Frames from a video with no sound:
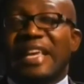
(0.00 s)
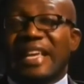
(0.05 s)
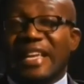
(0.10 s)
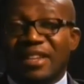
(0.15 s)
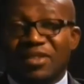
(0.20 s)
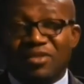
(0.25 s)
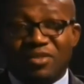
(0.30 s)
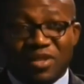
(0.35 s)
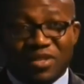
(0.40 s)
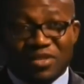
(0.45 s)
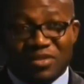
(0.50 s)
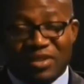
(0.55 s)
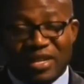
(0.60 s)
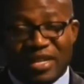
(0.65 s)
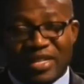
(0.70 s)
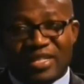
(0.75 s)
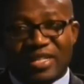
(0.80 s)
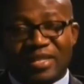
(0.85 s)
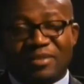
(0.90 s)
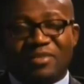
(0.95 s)
in US
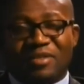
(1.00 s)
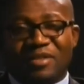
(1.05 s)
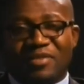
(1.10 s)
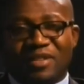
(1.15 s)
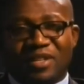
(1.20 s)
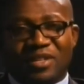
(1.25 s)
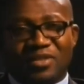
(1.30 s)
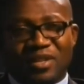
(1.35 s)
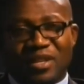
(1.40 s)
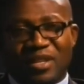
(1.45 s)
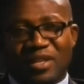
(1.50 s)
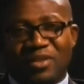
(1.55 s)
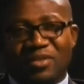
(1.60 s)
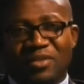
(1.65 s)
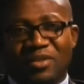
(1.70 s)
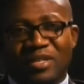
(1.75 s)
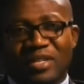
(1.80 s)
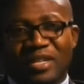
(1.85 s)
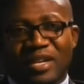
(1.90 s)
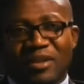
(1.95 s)
dollar terms have actually
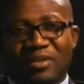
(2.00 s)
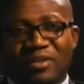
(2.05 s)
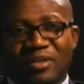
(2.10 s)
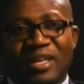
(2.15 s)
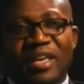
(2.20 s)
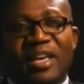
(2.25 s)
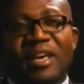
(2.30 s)
gone down.